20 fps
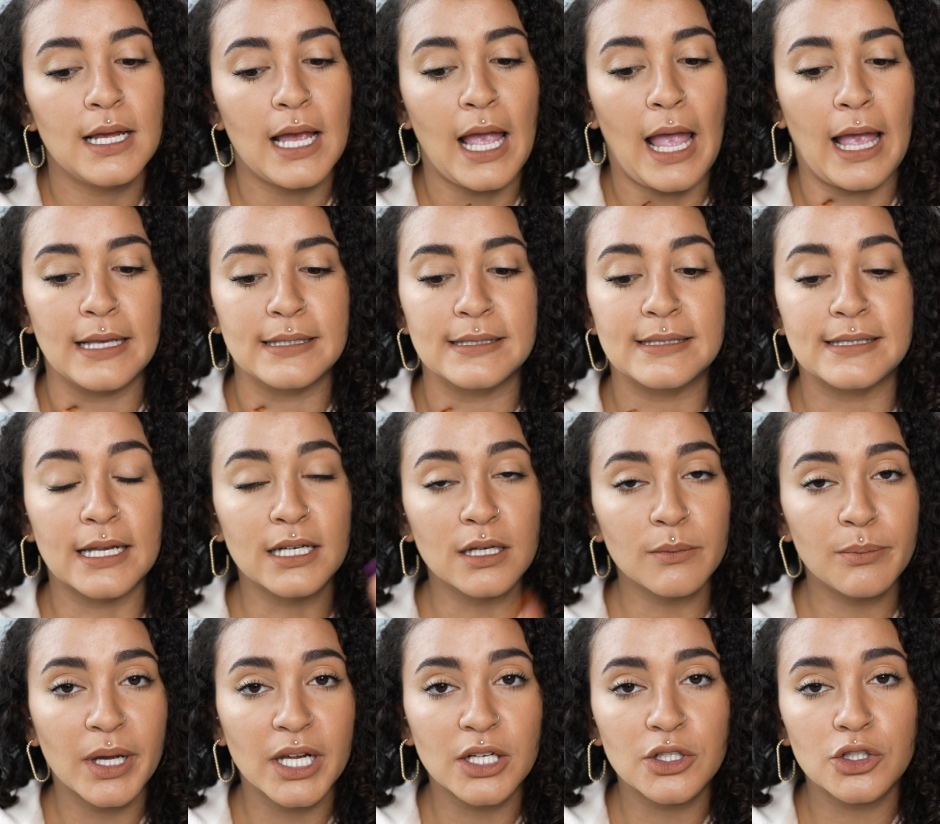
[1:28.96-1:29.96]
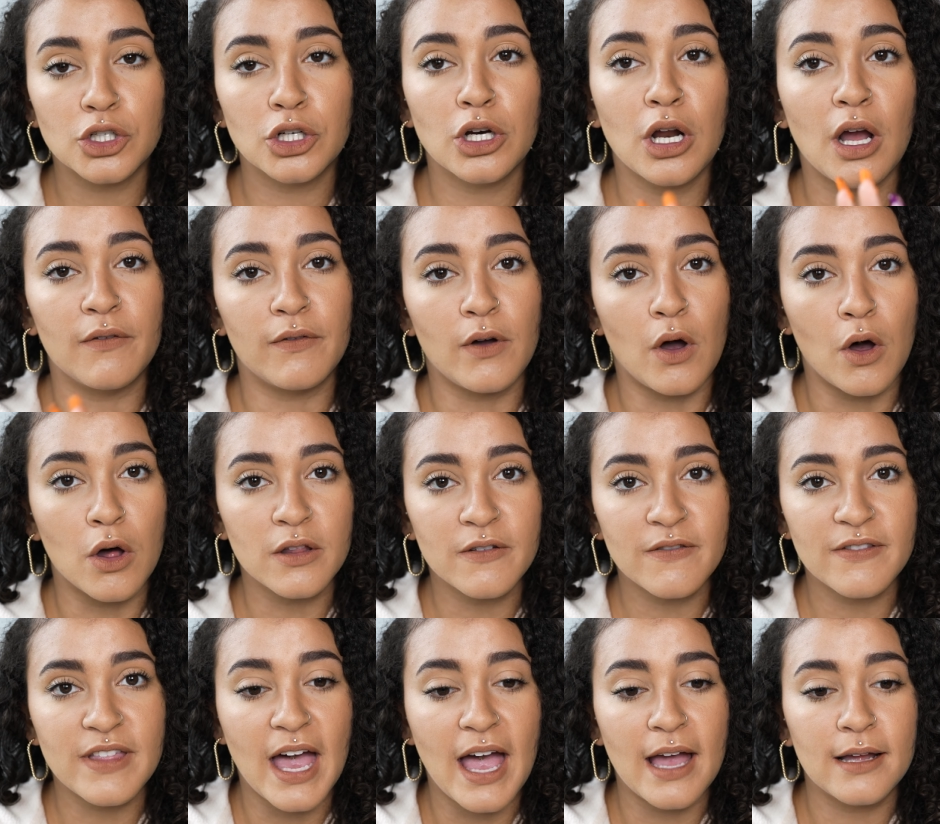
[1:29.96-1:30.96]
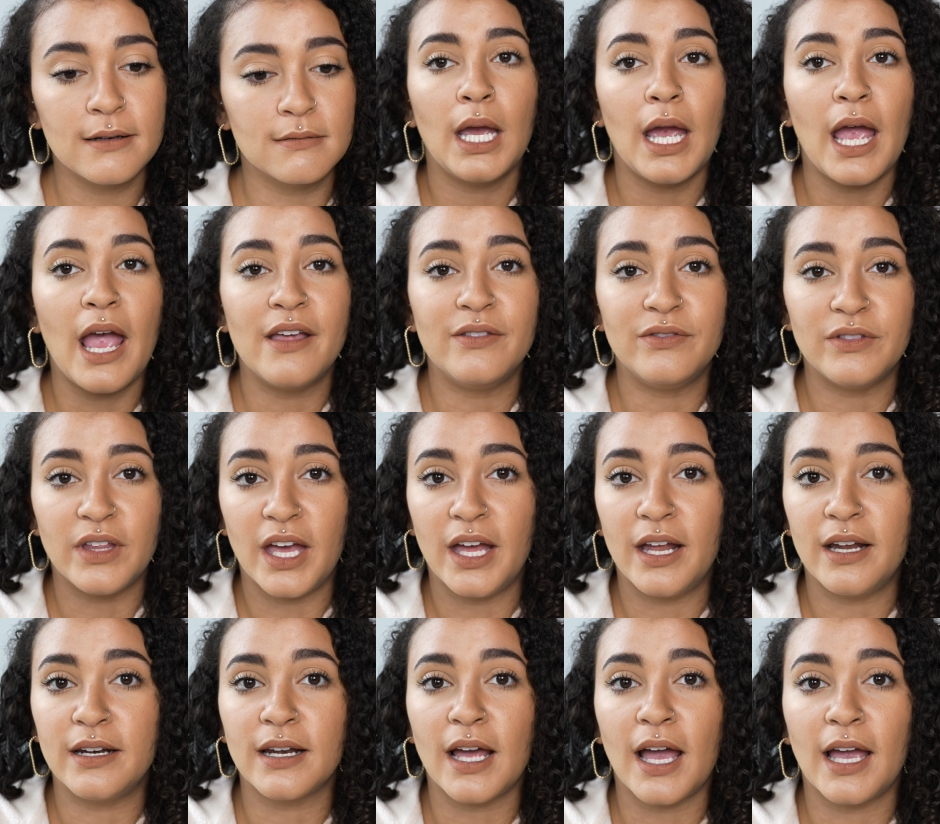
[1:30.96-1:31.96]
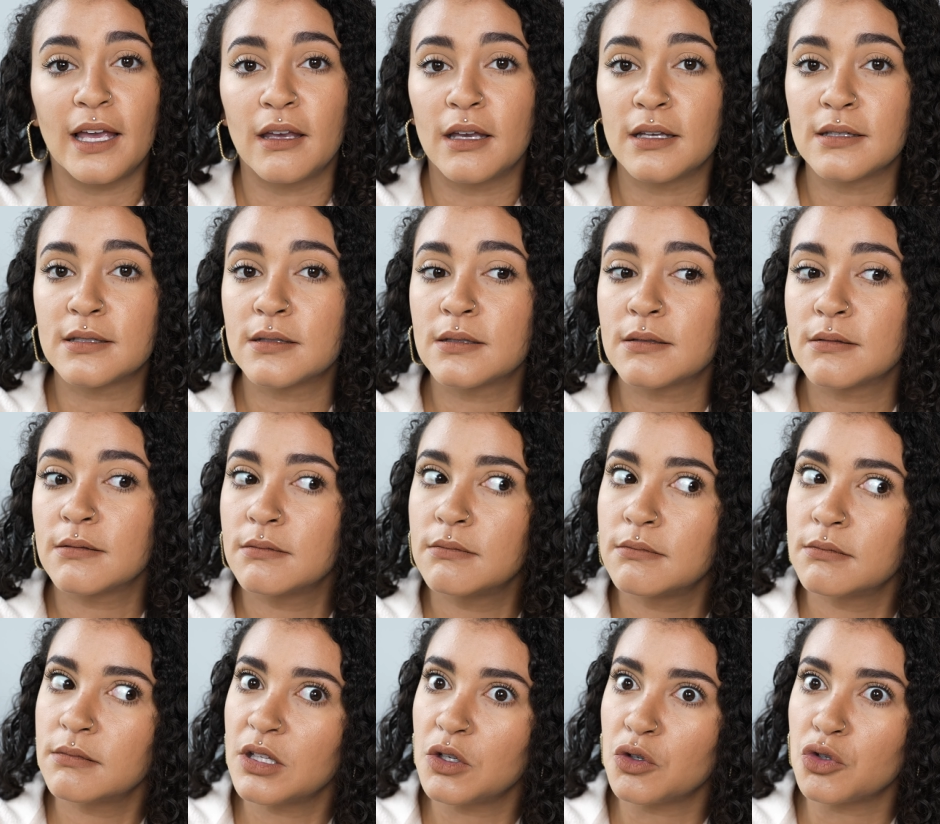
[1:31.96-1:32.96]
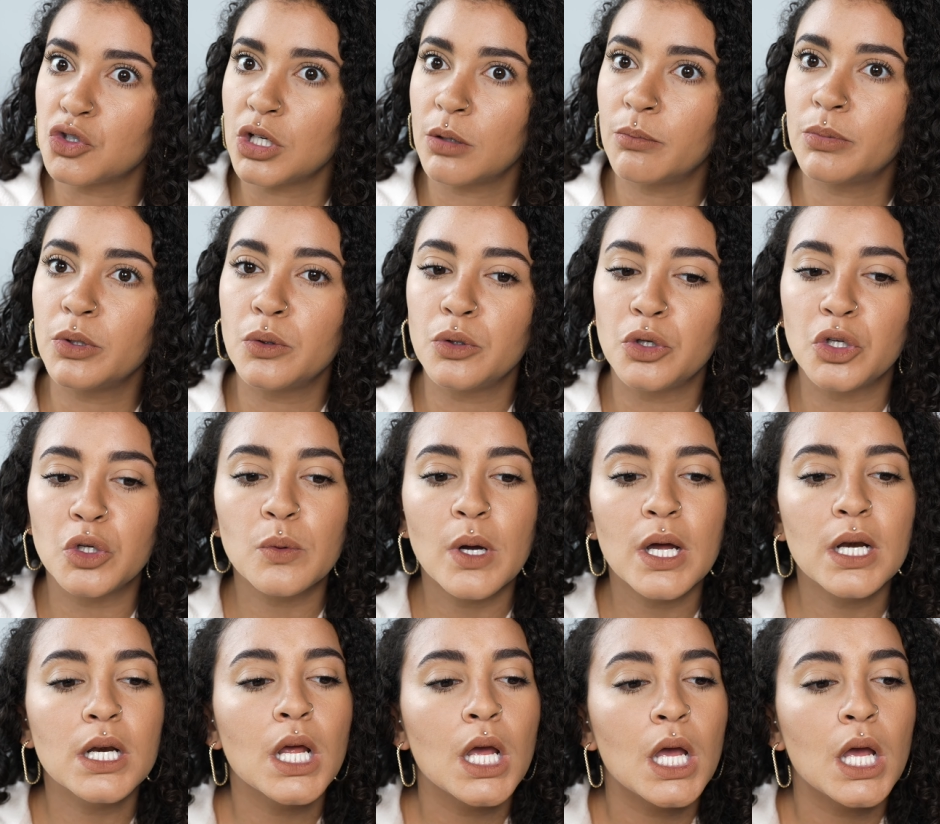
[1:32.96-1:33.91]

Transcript: and send a picture of all of that, and then I guess they'll ship you a new one.